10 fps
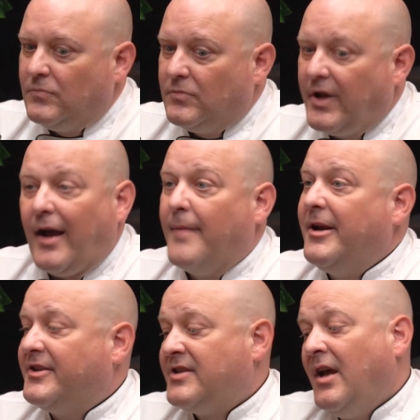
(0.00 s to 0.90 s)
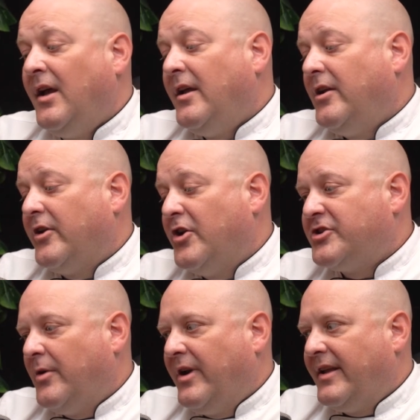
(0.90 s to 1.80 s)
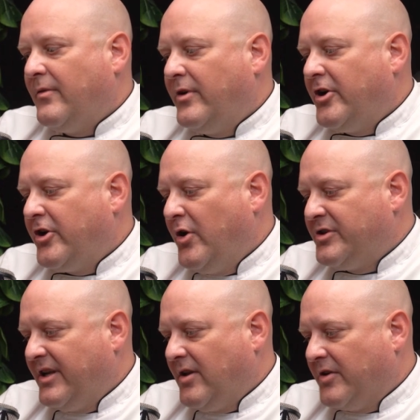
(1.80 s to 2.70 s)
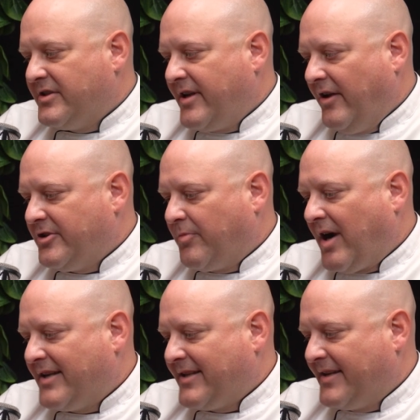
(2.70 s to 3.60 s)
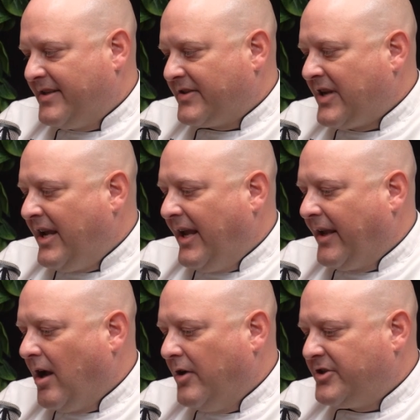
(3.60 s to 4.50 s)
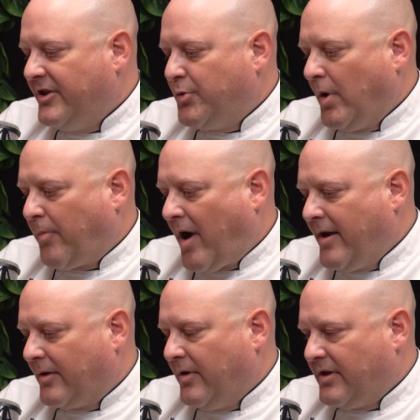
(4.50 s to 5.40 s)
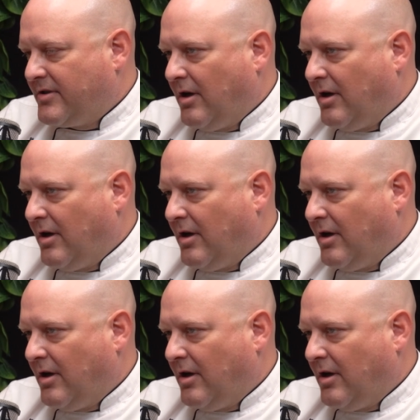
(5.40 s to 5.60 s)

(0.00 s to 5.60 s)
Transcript: Yeah, I mean, it's usually when you're using those intelligent processes, it goes into a product where it's called